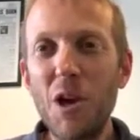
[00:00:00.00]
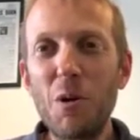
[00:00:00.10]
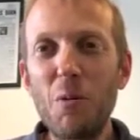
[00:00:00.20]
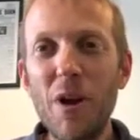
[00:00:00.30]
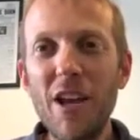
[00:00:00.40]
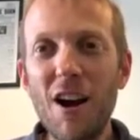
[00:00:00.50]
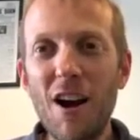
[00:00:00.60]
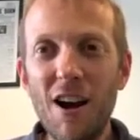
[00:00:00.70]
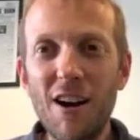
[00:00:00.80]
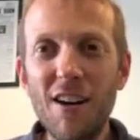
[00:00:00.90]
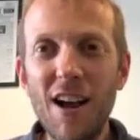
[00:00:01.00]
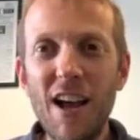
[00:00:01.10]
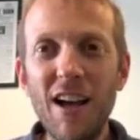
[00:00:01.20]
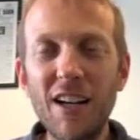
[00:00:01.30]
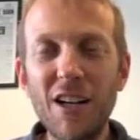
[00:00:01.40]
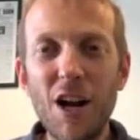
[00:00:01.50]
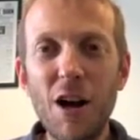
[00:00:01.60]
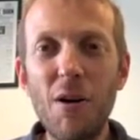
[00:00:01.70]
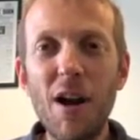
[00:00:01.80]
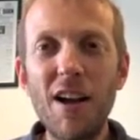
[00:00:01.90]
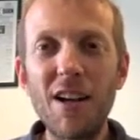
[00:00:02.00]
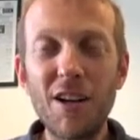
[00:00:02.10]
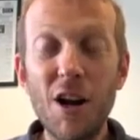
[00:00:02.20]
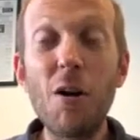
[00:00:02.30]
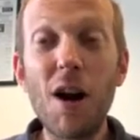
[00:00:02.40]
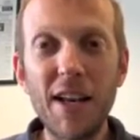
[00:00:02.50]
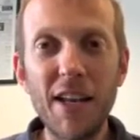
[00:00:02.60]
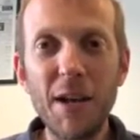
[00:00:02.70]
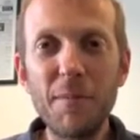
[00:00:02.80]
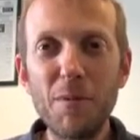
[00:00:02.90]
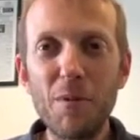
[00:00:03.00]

We are Kohanim.